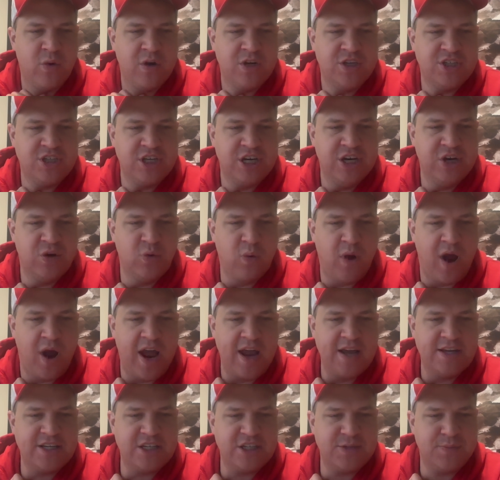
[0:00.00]
Rashid
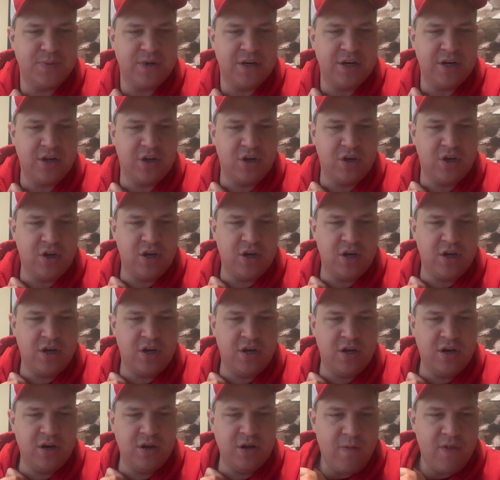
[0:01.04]
Rice has been
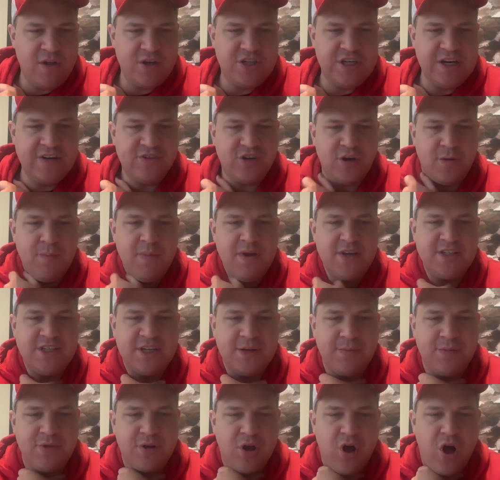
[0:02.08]
good. The Chiefs are
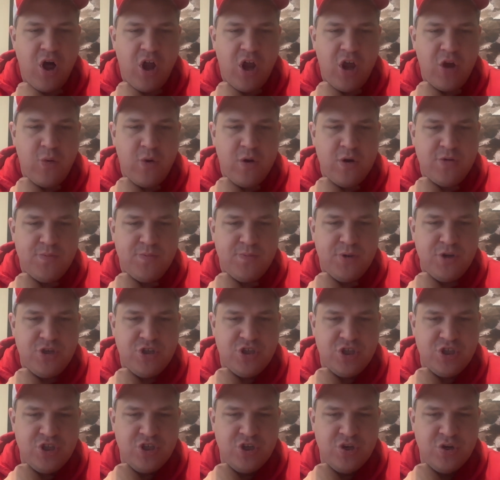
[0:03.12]
missing Hollywood
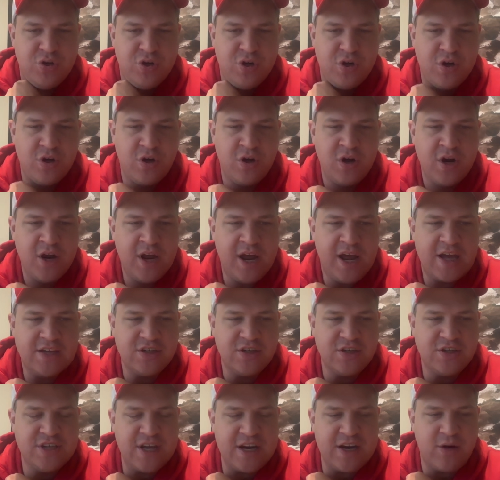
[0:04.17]
Jr. as
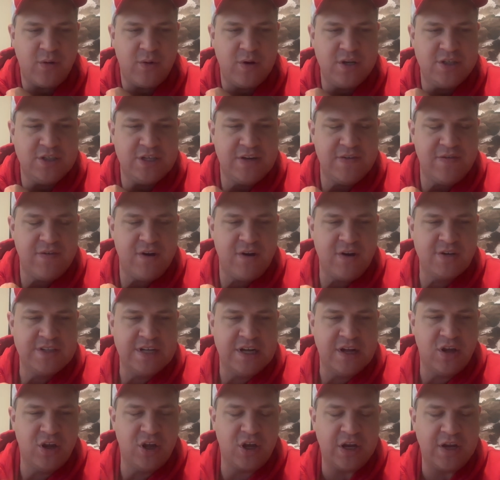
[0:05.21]
their second receiver, as they
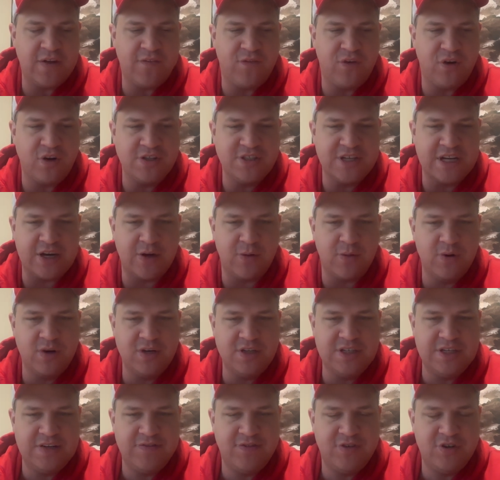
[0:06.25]
are looking for a second
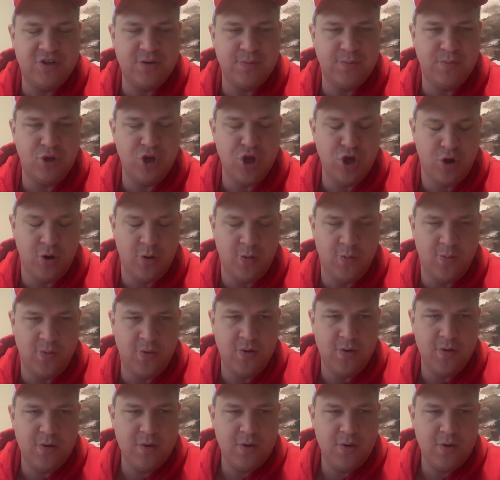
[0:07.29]
receiver to bloom.